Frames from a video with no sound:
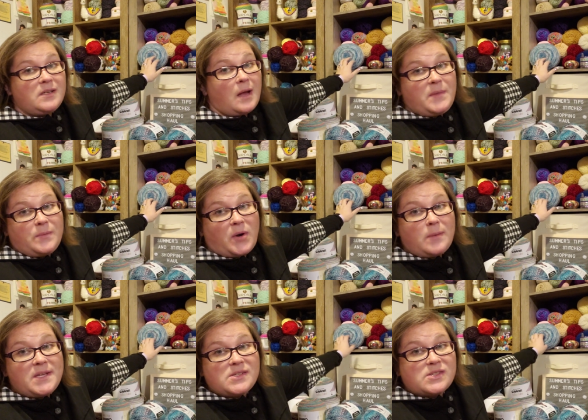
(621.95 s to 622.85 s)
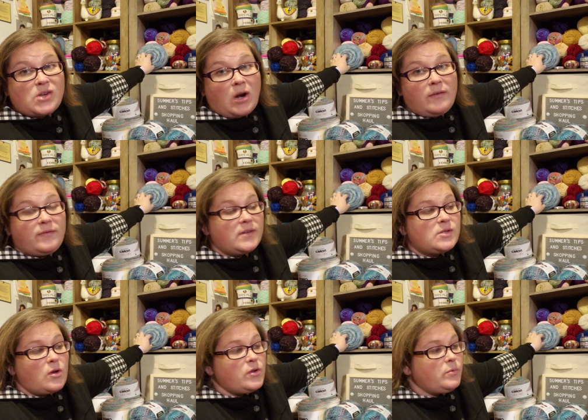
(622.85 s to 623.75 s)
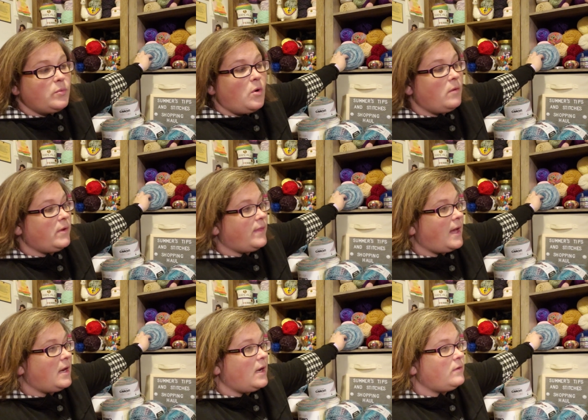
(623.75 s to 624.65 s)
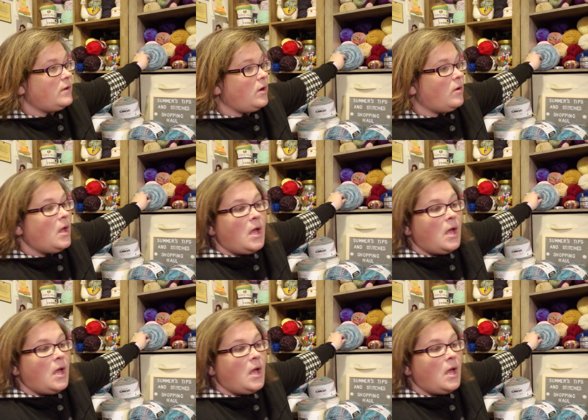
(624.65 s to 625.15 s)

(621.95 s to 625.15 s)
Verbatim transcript: I mean, probably a scarf is all you would want with that. I don't know.